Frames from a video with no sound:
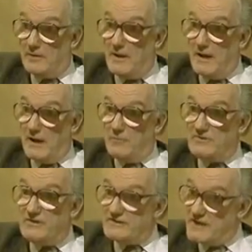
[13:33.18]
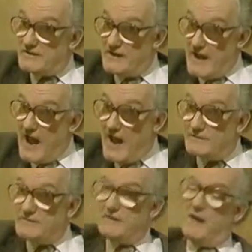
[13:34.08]
Which he certainly had, didn't he?
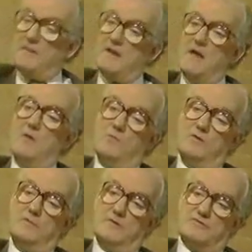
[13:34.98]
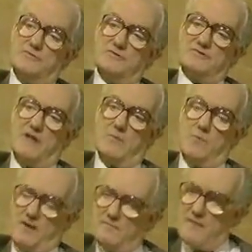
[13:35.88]
I mean, wouldn't it be true to say, well, in
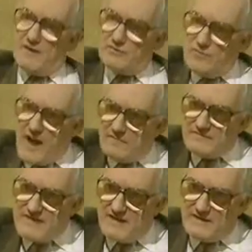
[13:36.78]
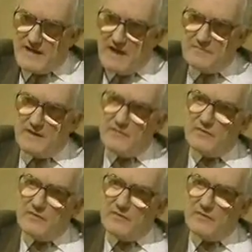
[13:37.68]
fact, you have said it, I think, that he